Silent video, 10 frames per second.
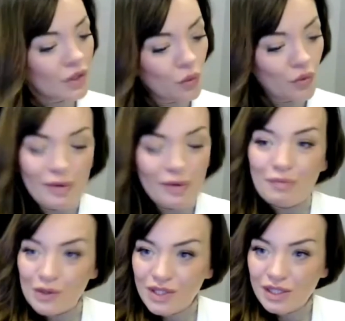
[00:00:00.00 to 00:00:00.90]
We've been
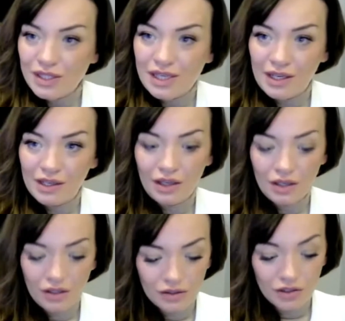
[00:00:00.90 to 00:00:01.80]
mostly
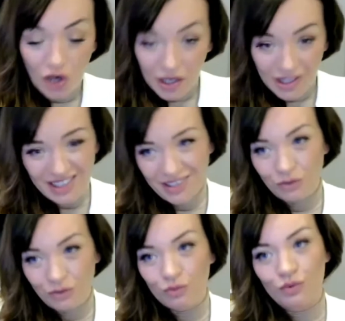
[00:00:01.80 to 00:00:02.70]

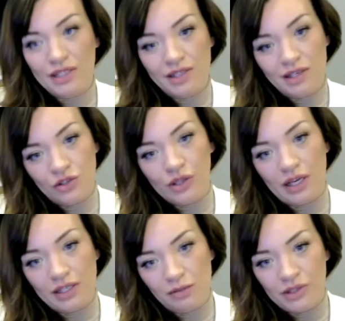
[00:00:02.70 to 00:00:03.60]
targeting residential
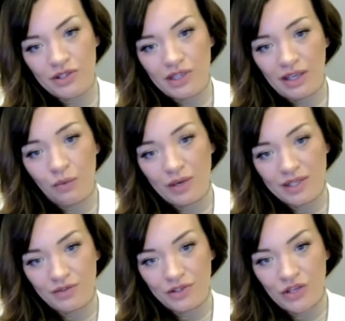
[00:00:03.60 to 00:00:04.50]
customers in
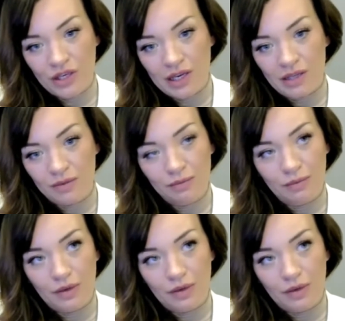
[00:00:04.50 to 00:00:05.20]
West Virginia